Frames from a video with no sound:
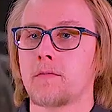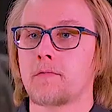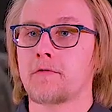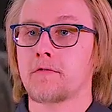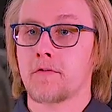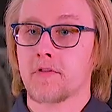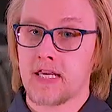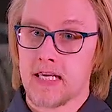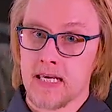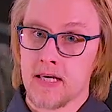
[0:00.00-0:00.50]

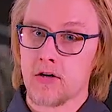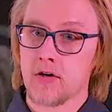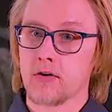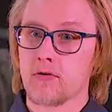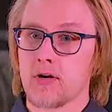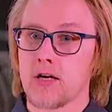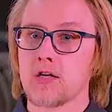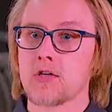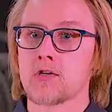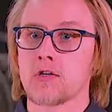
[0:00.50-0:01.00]
for the
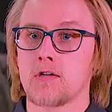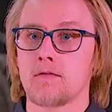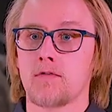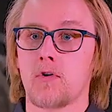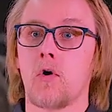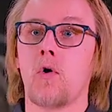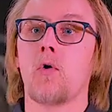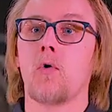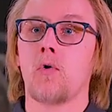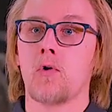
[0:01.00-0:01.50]
integration of
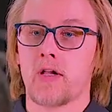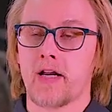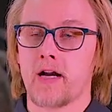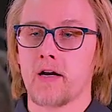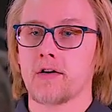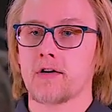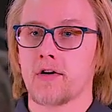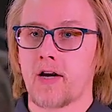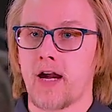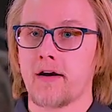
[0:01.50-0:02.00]
the whole
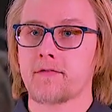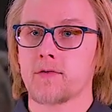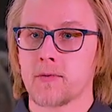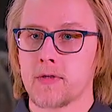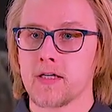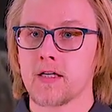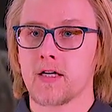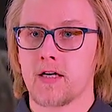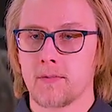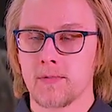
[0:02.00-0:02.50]
aircraft
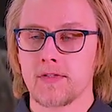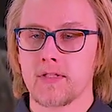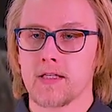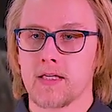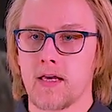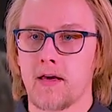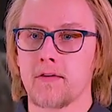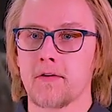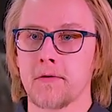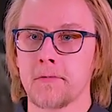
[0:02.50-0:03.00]
when it comes
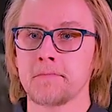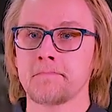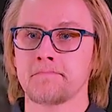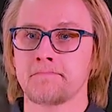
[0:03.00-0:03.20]
together.